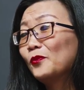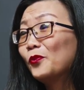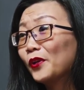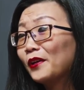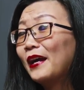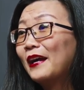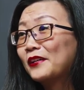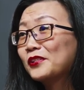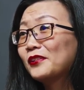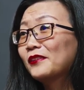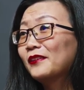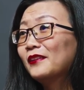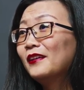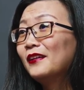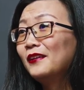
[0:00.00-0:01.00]
we're
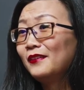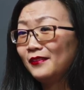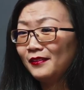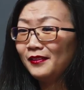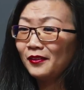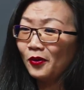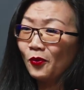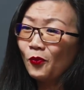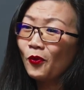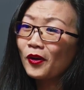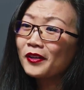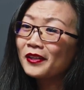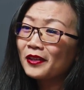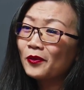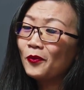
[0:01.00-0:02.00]
actually, you know, working